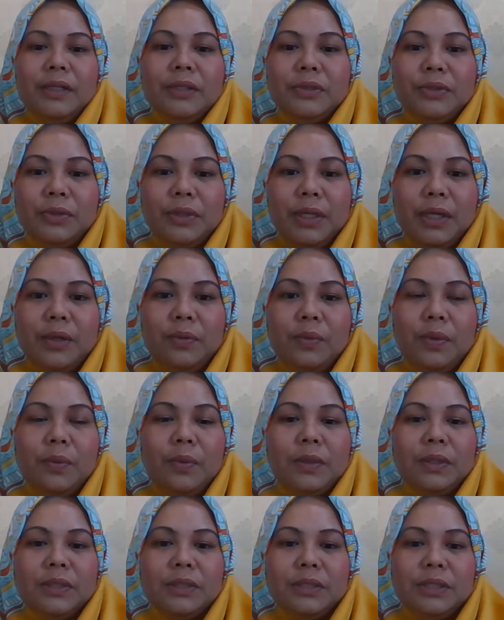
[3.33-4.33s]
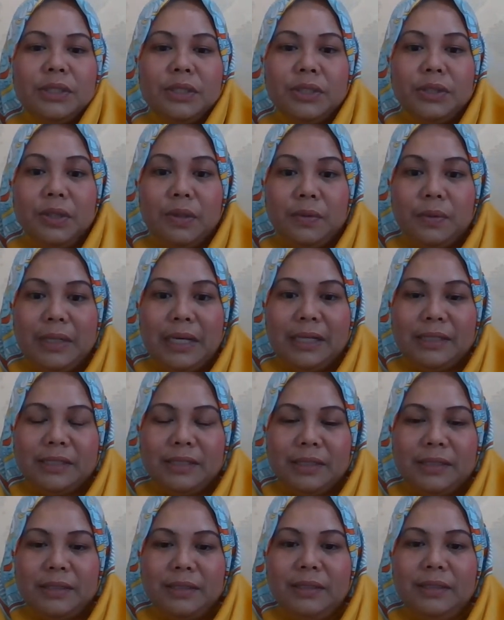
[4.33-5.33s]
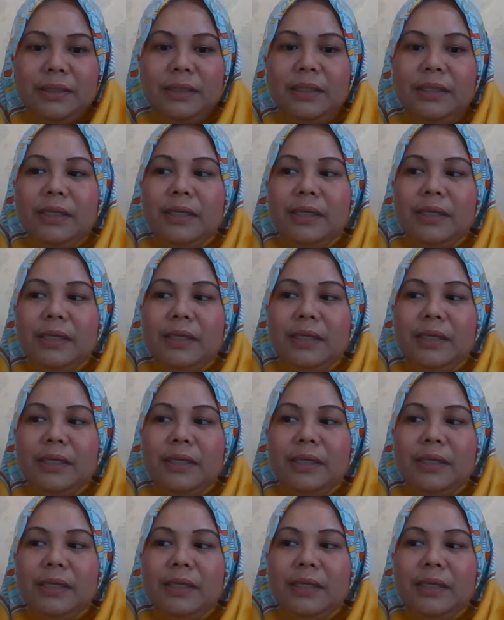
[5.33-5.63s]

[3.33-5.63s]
Today we will continue our lesson